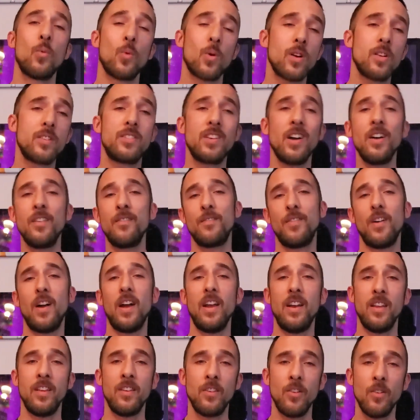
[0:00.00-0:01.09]
We're done
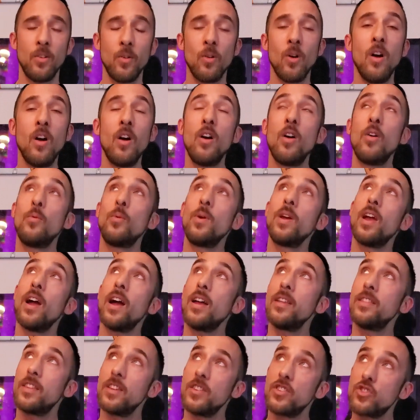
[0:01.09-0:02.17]
fighting you. We
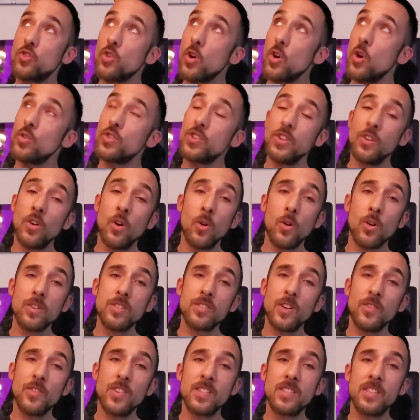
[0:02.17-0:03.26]
got this Trojan
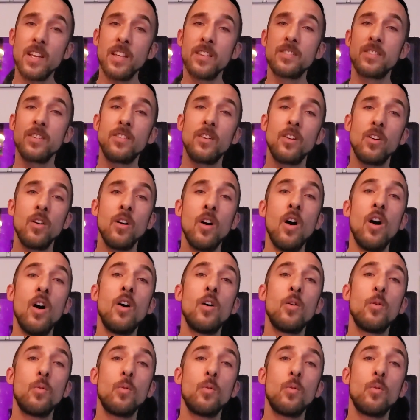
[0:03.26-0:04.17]
horse of a Sentinel.